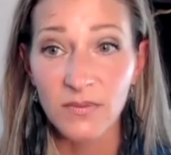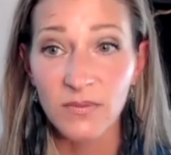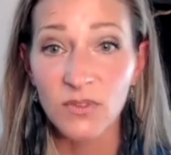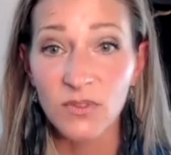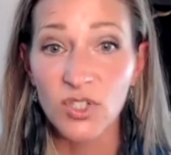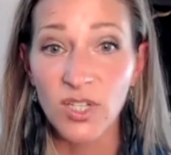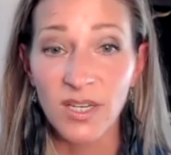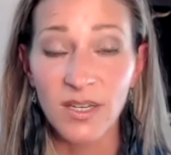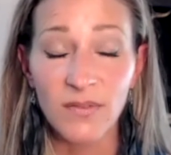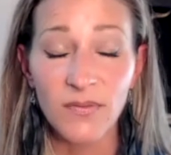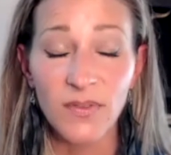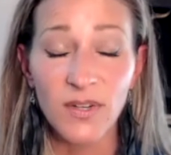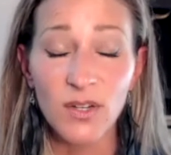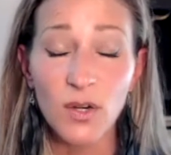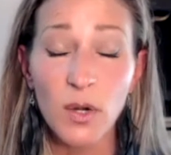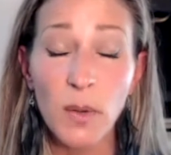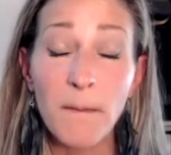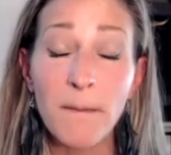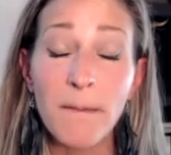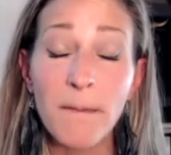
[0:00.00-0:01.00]
Chicken feet
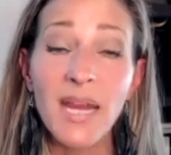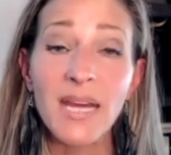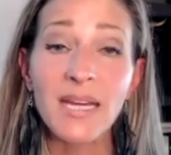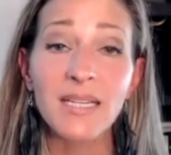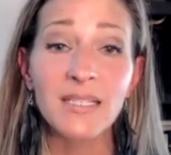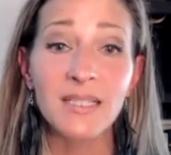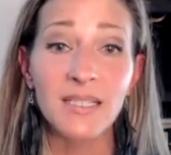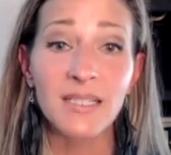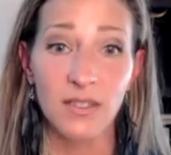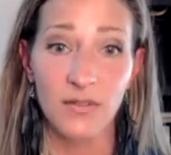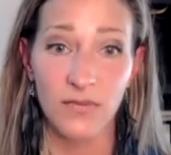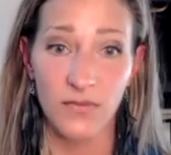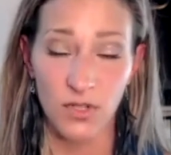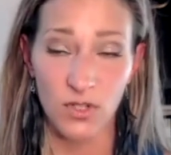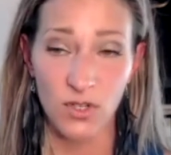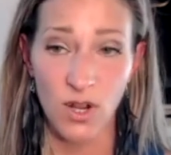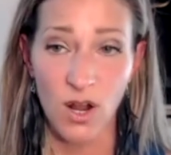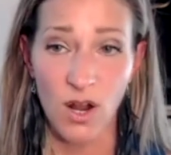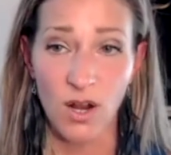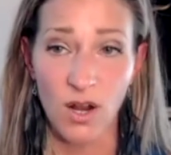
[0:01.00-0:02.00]
are amazing for
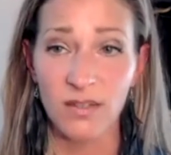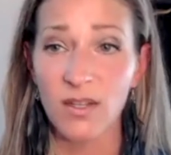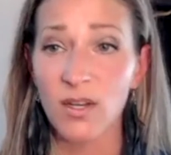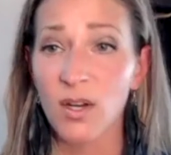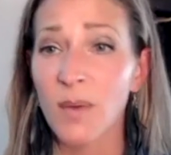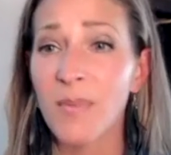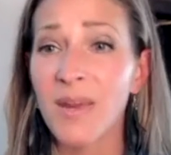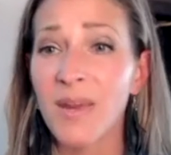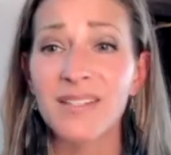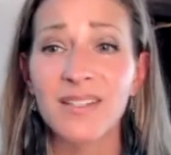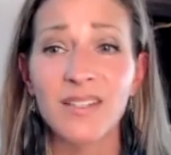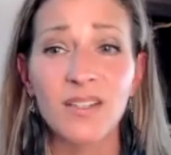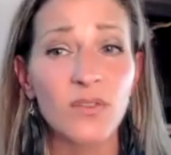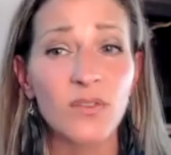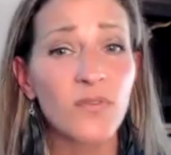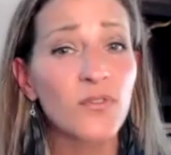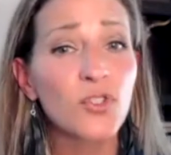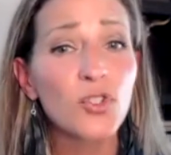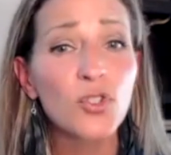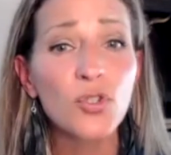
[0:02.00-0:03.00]
dogs. They're
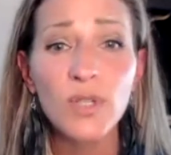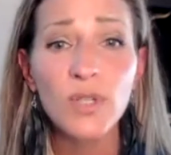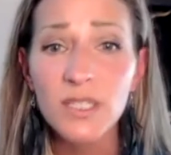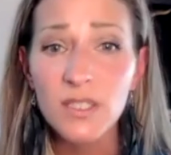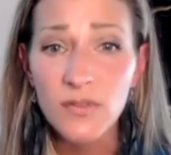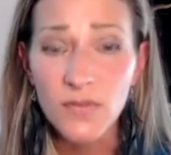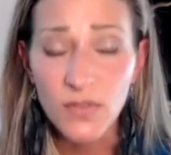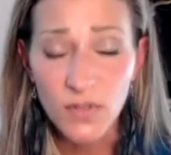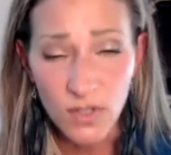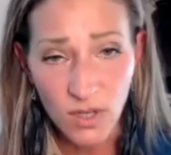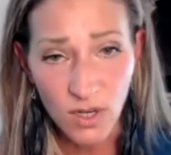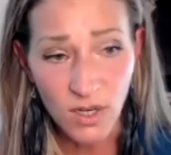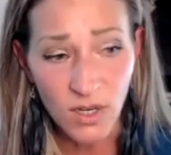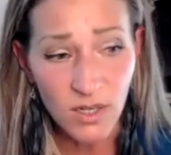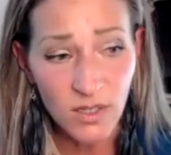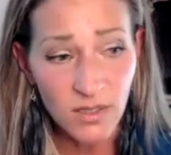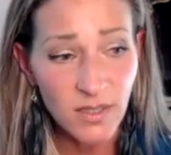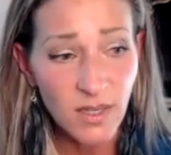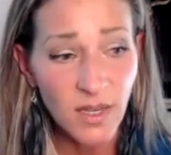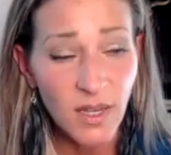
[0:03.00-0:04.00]
amazing treats for
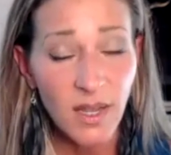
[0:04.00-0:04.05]
dogs.